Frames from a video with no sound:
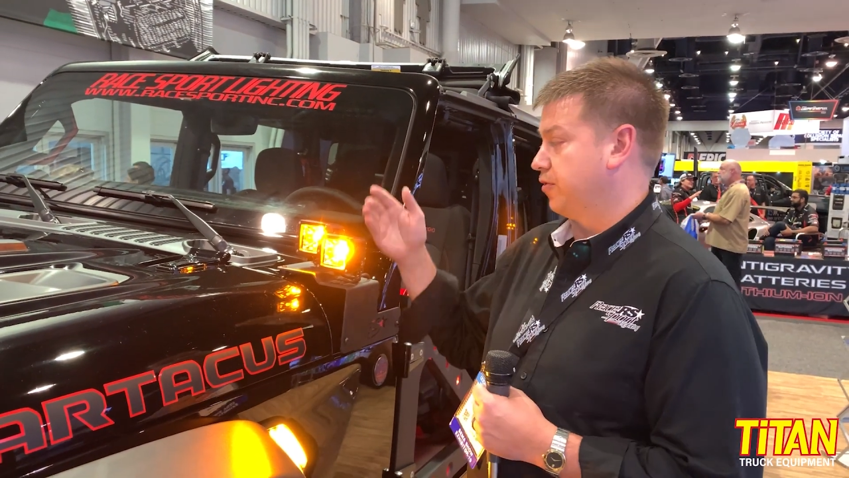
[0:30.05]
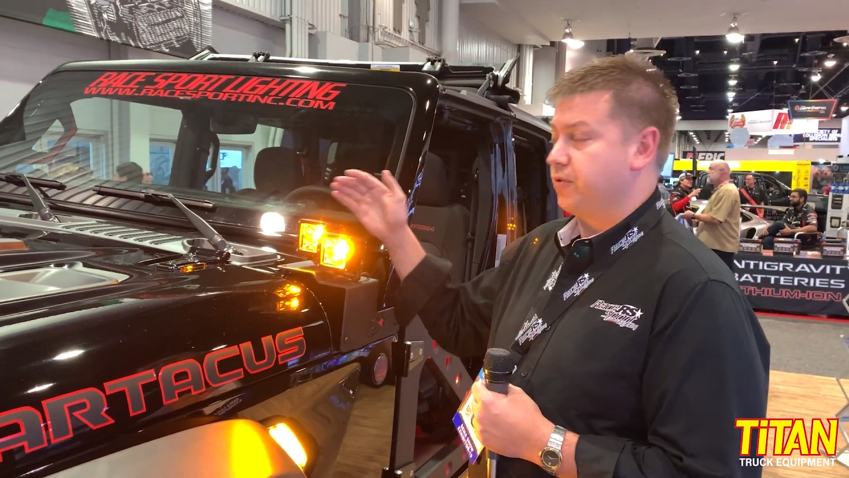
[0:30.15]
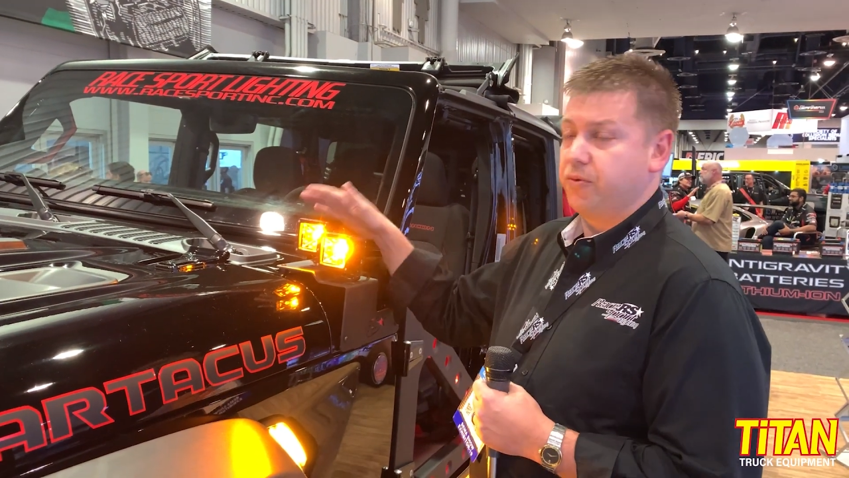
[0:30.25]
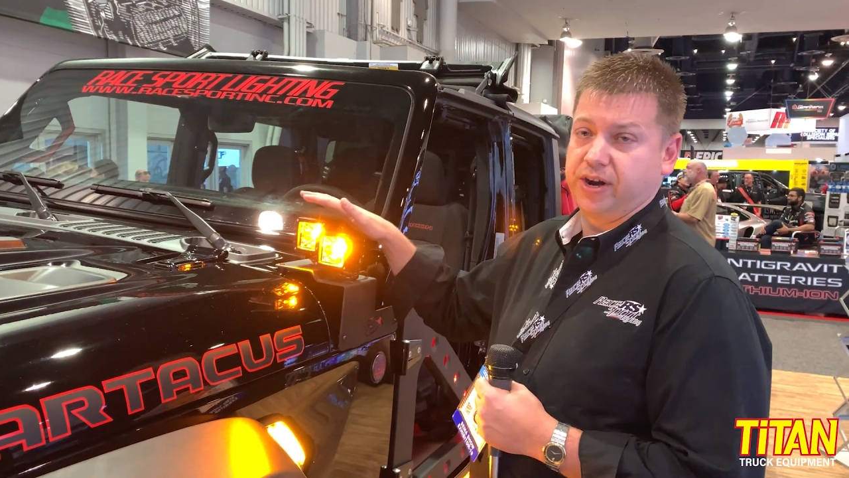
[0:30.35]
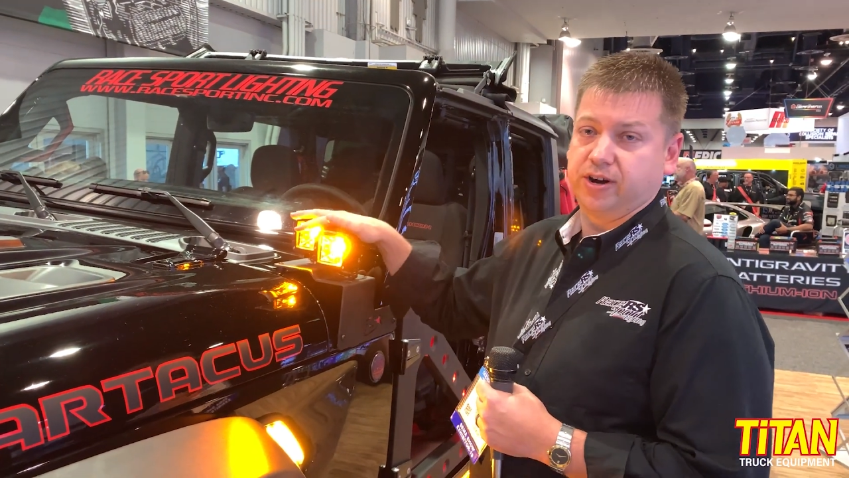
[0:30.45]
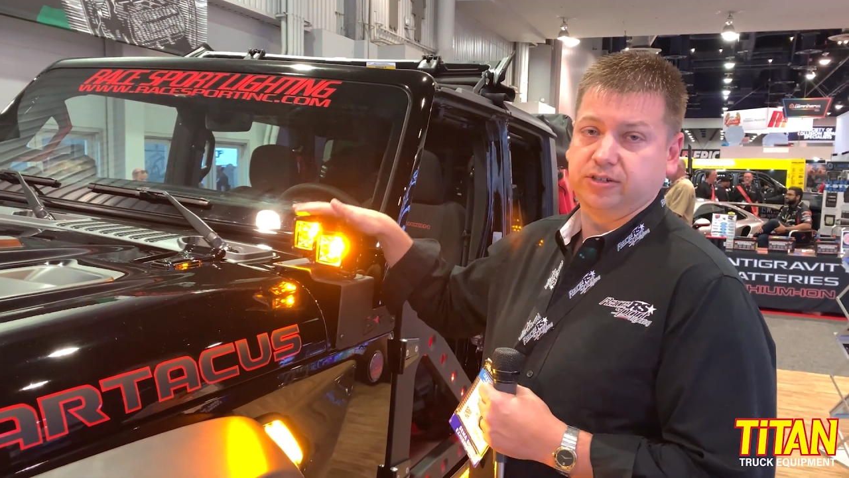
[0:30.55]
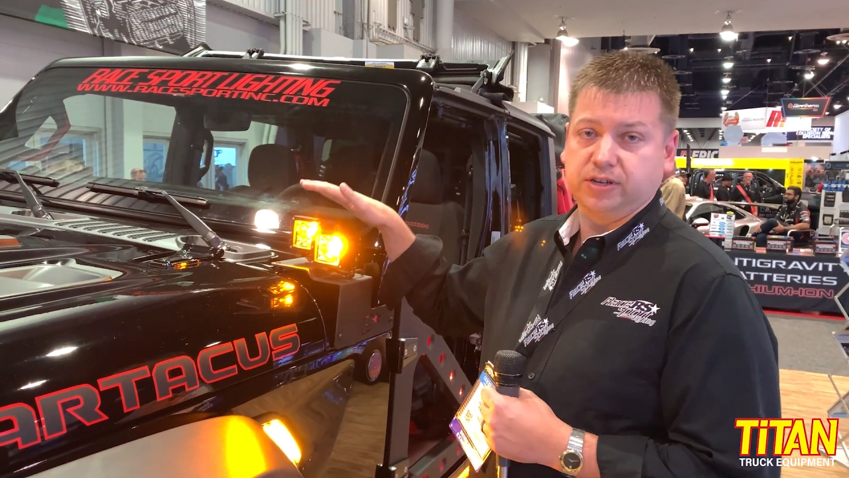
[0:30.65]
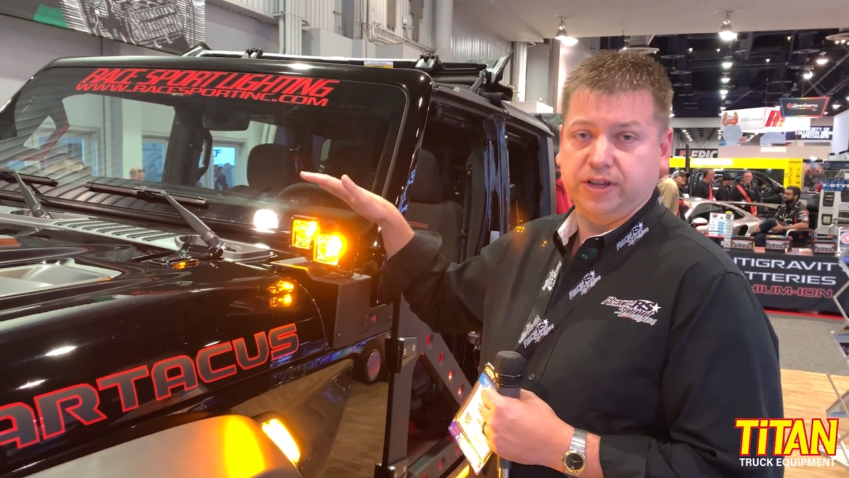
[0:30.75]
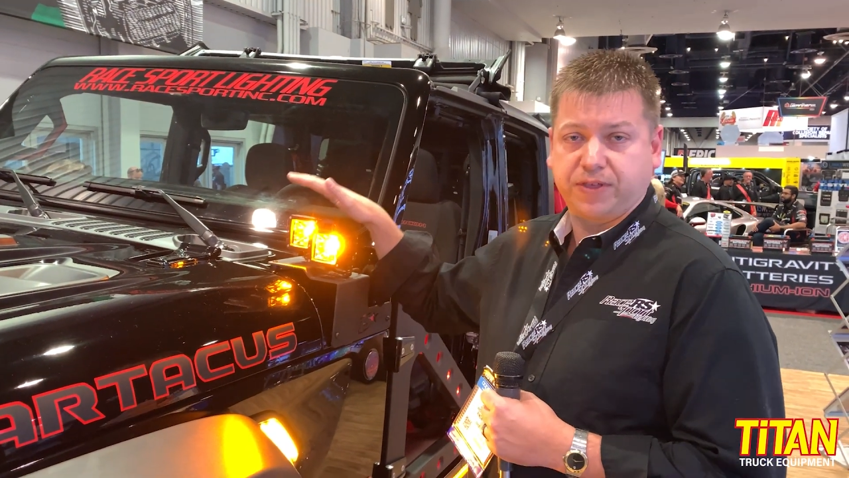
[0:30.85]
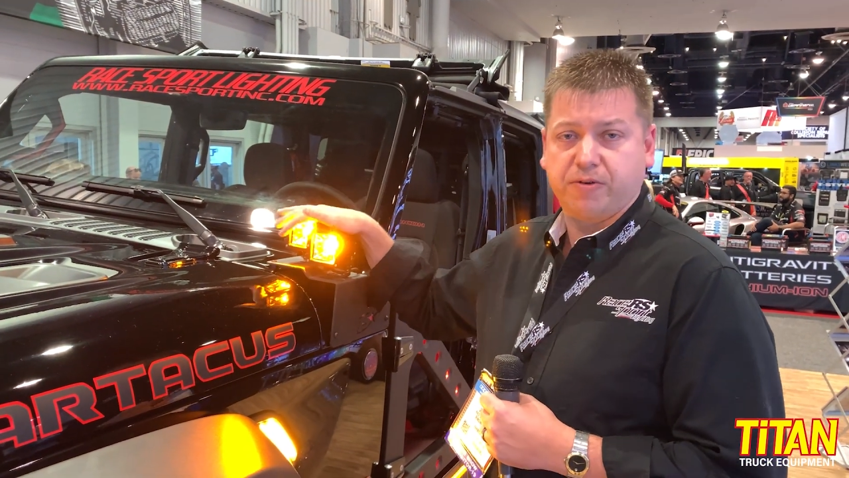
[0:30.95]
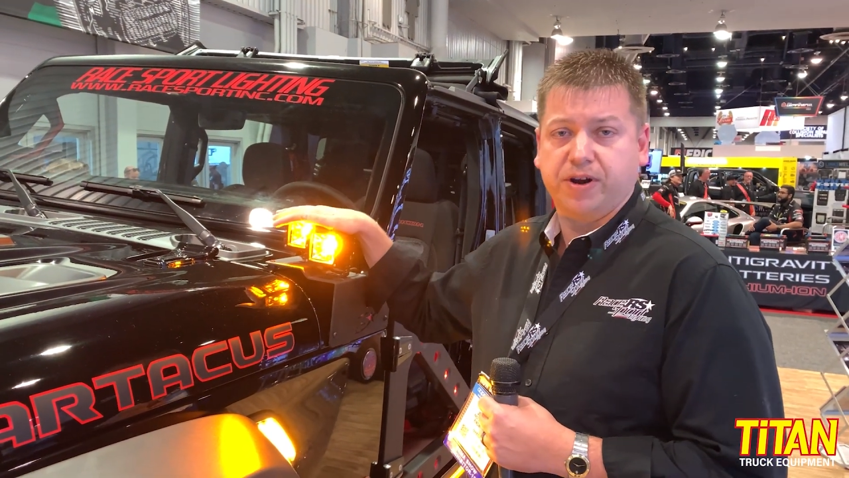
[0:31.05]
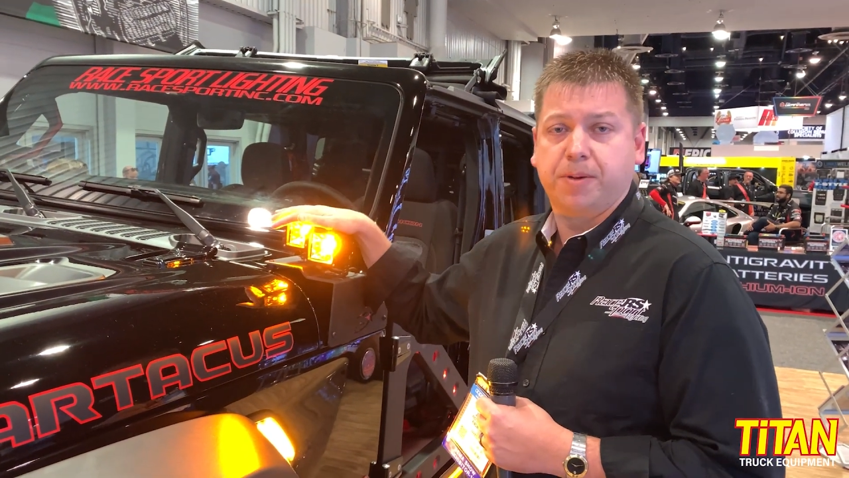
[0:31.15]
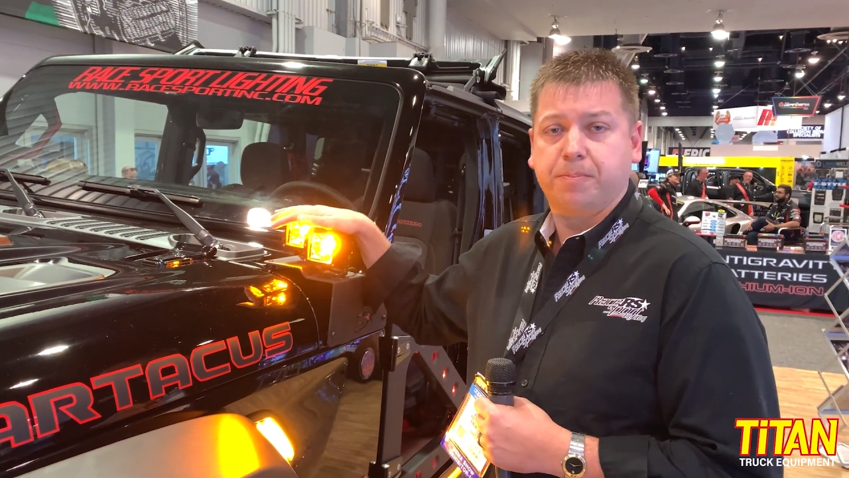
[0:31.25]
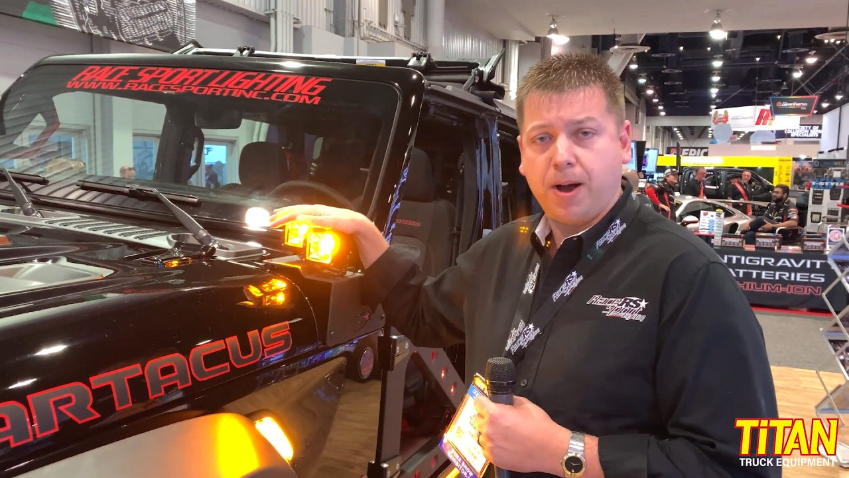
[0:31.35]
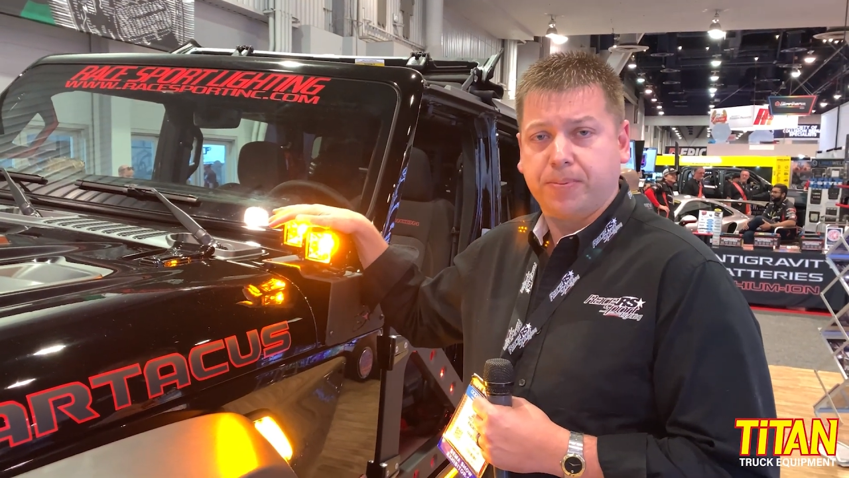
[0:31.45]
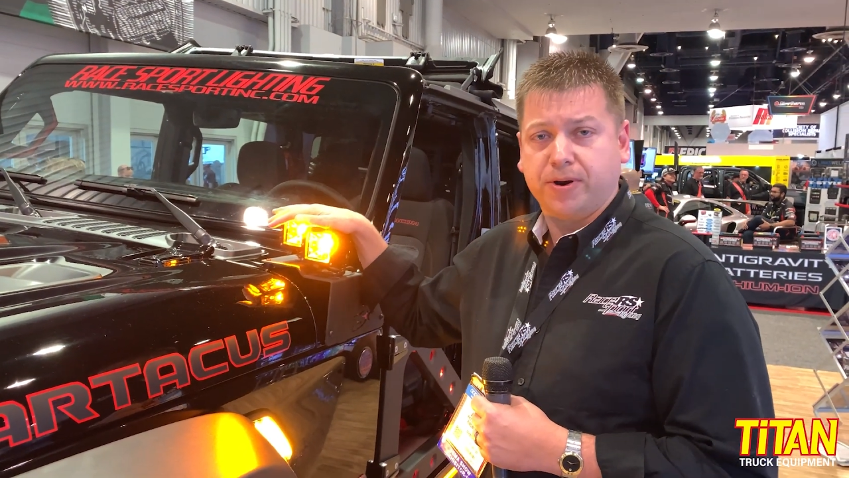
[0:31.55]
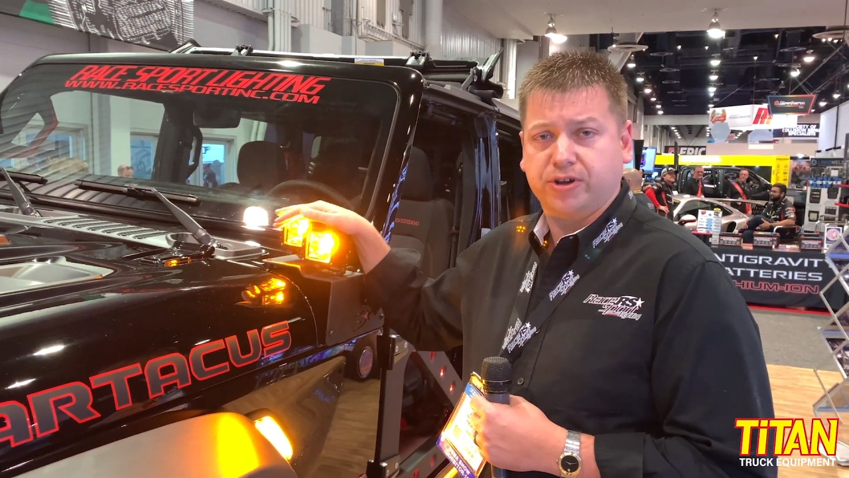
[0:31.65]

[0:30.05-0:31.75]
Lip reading: if you wanted to, if they were in a bumper,